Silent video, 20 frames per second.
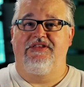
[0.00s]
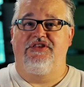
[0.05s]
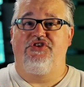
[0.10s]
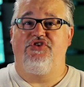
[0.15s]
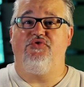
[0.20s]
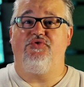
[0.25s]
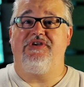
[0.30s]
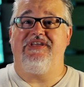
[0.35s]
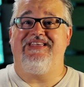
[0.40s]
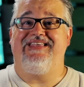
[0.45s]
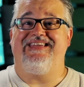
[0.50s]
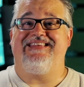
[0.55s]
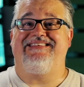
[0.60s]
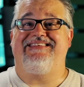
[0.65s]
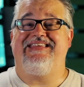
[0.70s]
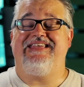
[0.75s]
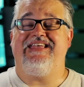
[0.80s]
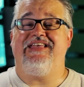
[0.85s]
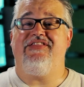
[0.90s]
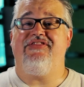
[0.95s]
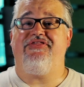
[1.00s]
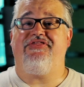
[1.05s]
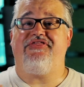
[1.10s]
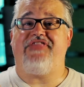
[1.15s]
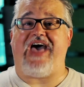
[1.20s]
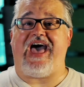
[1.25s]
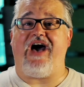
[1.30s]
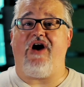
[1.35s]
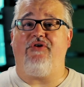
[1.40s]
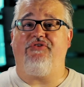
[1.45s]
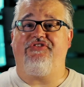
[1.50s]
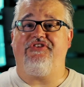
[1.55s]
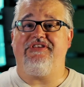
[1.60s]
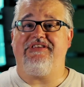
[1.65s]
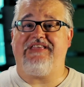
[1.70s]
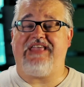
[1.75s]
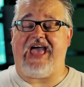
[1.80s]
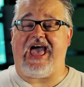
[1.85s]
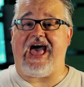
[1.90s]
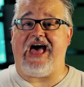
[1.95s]
You can get 10,000
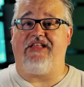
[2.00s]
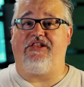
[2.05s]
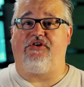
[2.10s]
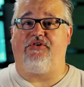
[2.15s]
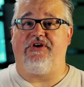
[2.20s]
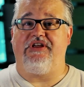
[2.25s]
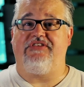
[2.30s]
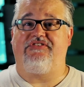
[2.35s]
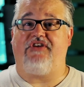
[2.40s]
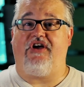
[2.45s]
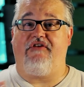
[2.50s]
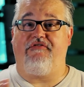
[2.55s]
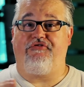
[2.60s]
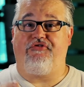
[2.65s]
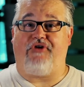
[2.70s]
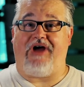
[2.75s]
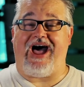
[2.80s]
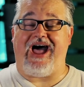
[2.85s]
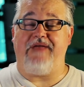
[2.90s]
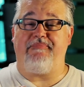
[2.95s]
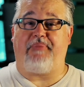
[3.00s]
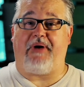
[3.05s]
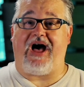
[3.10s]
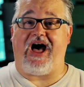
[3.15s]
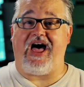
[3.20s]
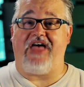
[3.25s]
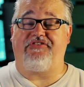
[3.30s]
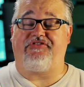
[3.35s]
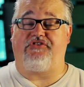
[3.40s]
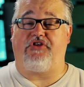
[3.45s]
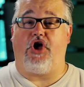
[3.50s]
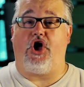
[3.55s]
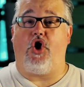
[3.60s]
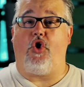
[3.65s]
calories of dried pasta,